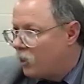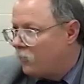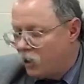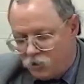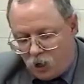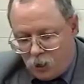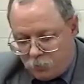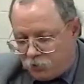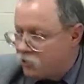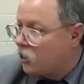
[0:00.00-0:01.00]
One of our
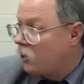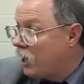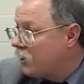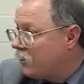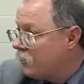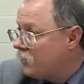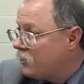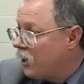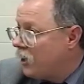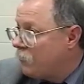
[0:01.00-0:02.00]
jobs is to collect even
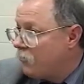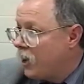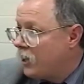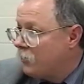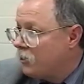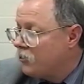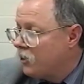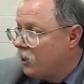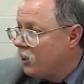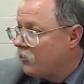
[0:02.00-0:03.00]
the tiny
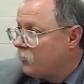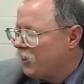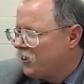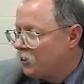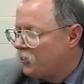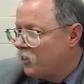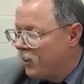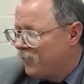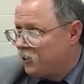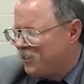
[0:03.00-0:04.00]
fragments and submit those for
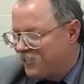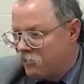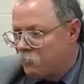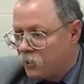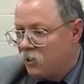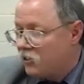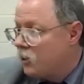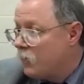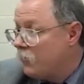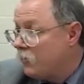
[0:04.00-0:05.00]
evidence because
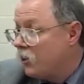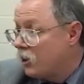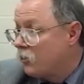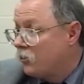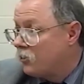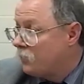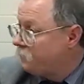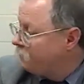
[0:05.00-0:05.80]
they may be very crucial.